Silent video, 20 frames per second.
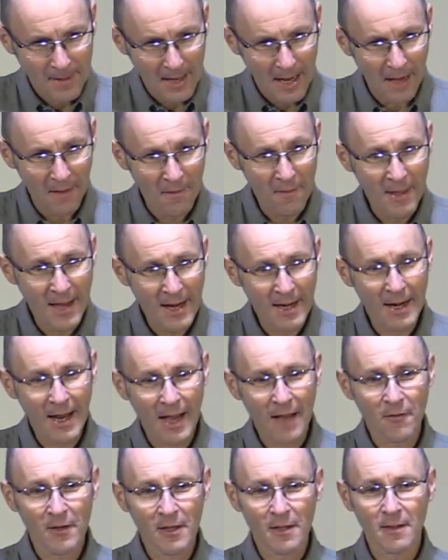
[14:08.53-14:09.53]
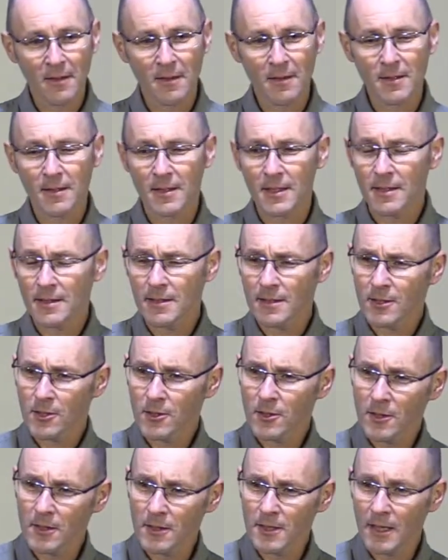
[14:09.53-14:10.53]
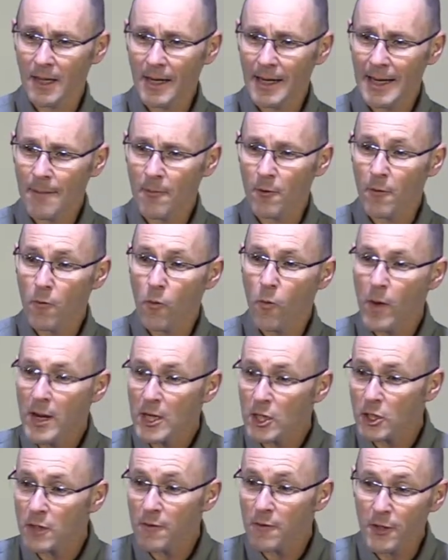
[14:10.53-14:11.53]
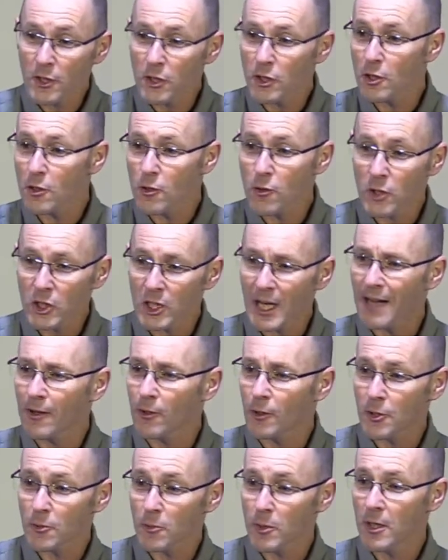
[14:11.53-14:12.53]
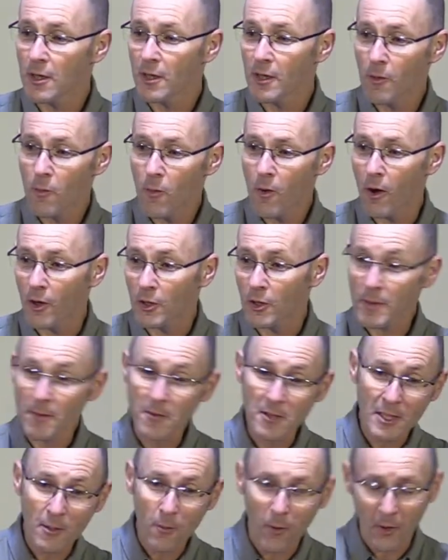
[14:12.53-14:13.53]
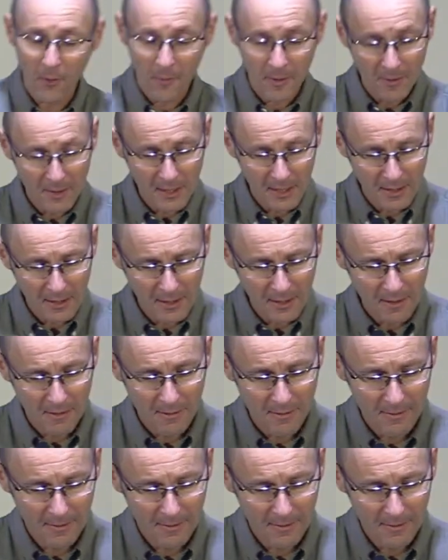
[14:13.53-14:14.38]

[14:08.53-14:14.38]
And then having the dilemma of which of the two channels were you going to watch, BBC One or BBC Two?